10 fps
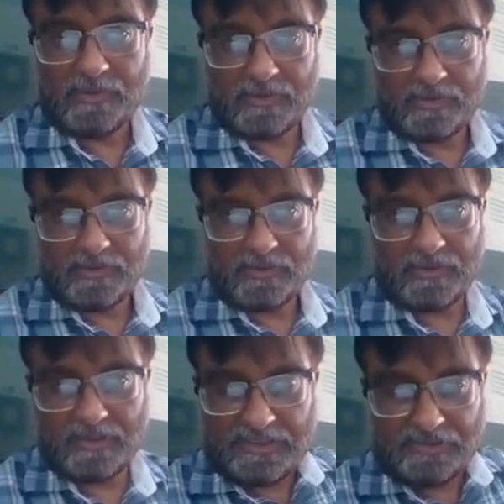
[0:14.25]

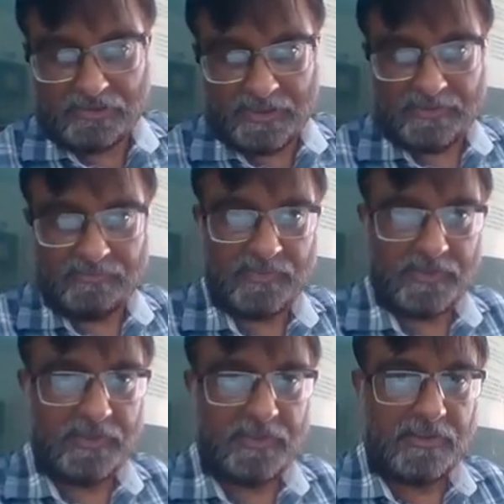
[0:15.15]
Uh, actually,
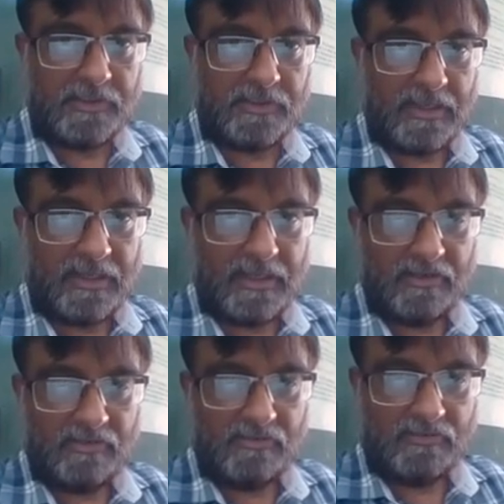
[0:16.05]

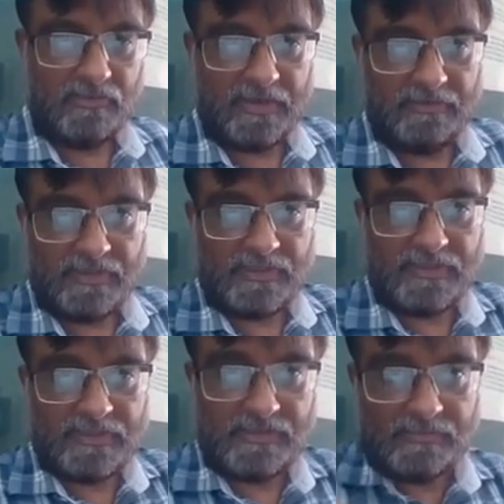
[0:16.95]
the
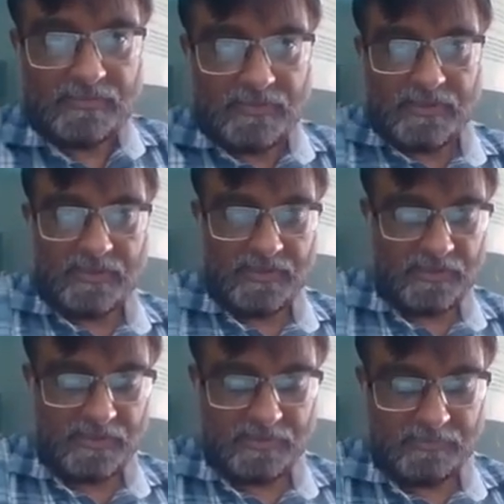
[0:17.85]
flavors
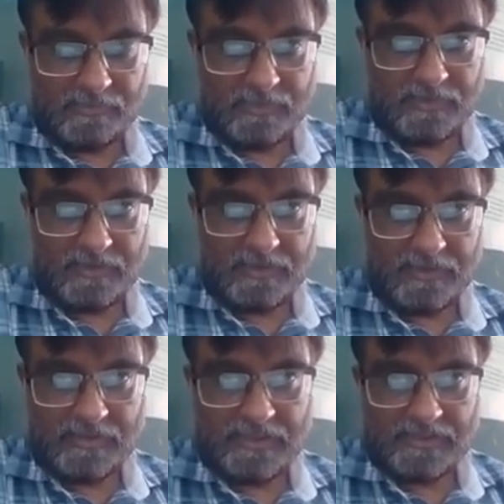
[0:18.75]
uh,
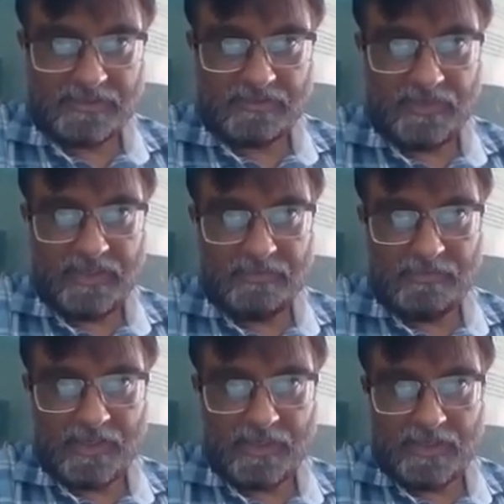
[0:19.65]
that is
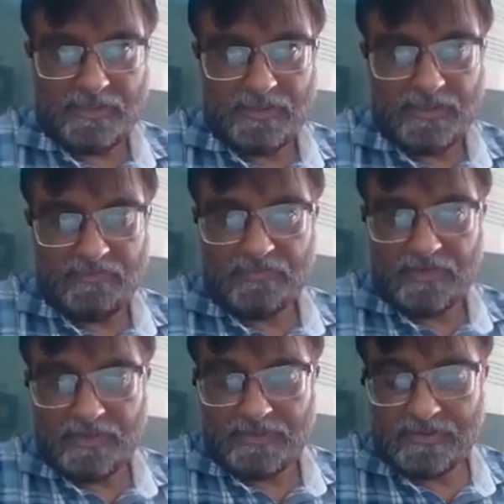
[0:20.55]
available in
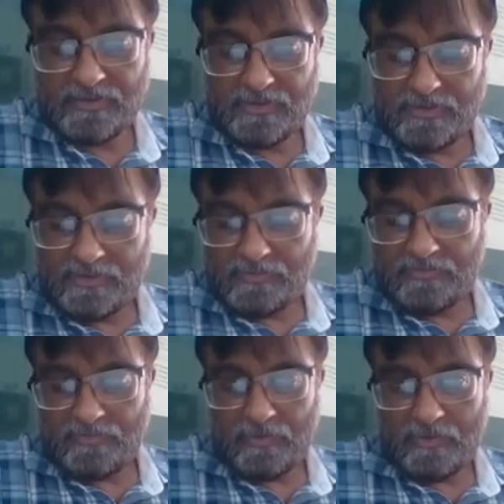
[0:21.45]
different
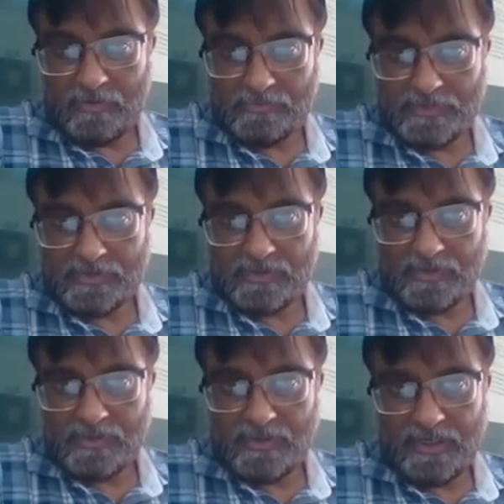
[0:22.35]
forms
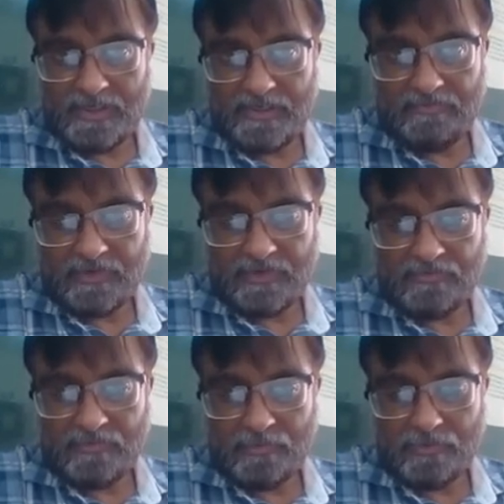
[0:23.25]
in different
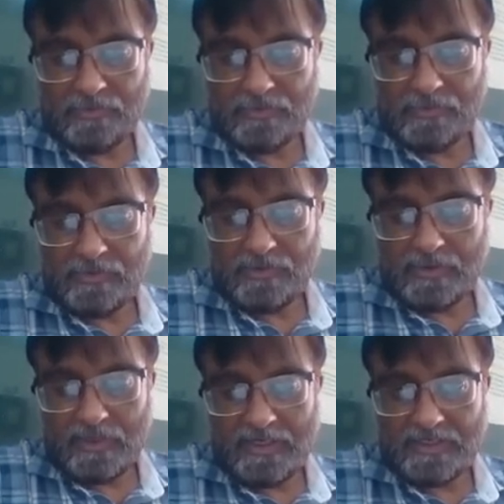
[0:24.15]
food
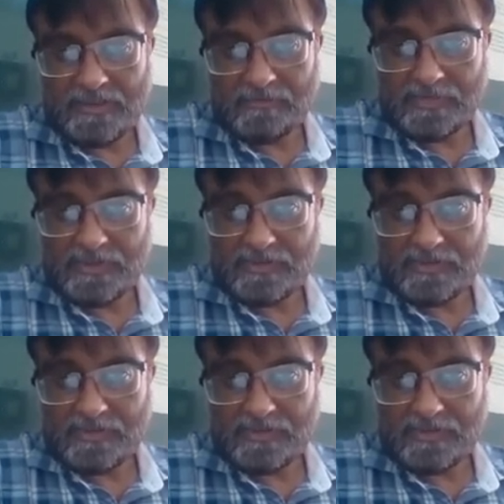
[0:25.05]
items.